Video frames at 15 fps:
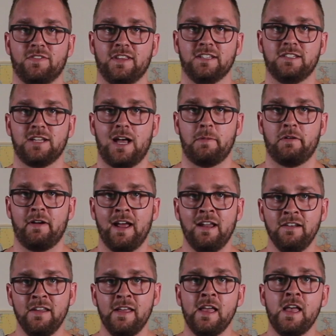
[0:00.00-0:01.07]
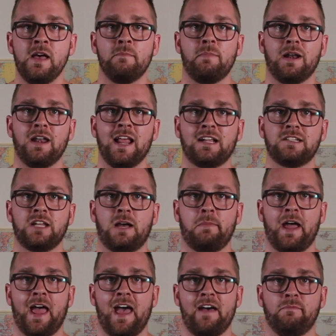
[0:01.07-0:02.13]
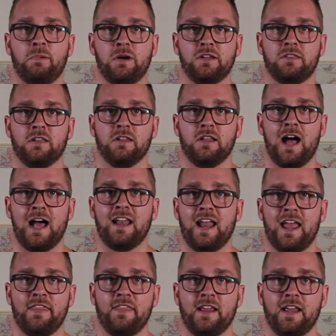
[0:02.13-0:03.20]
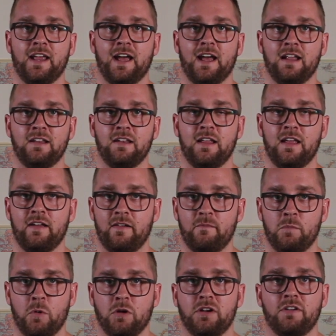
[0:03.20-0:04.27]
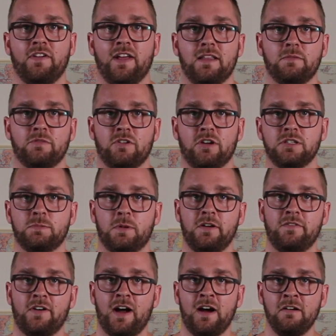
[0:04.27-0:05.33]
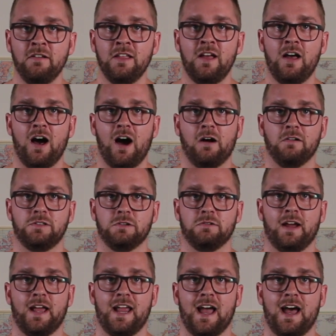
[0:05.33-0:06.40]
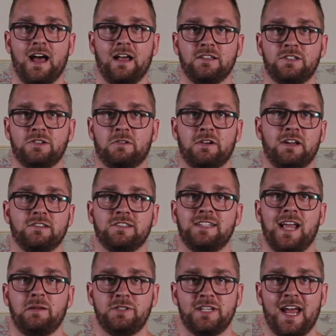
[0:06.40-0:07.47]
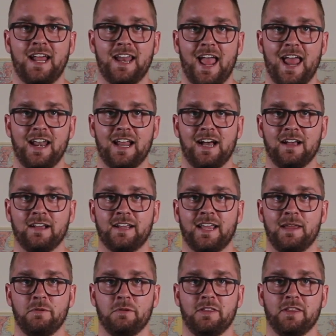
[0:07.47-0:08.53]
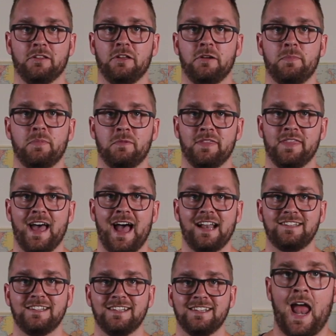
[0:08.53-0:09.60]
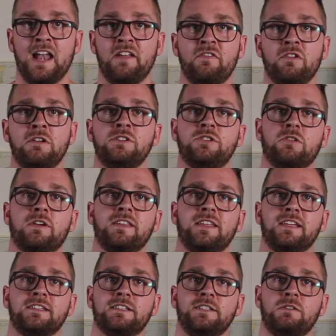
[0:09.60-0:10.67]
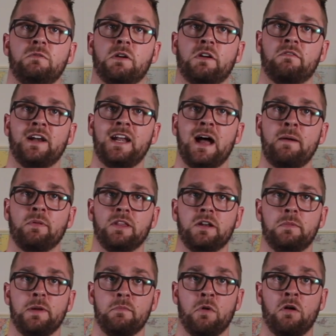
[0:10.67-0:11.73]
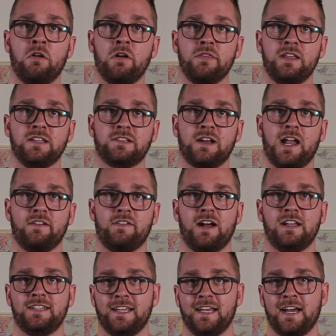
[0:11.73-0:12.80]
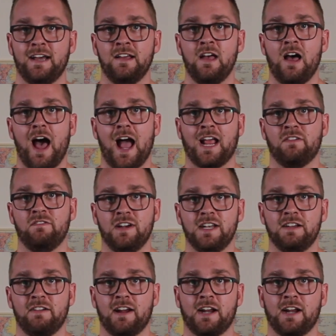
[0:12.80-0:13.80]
for this time around. But next time I have both the light and the more developed roast profile, I'll do a story on Snapchat and keep you in the loop with that. And if you enjoyed this and you want to read up a little bit more on this kind of idea, I can really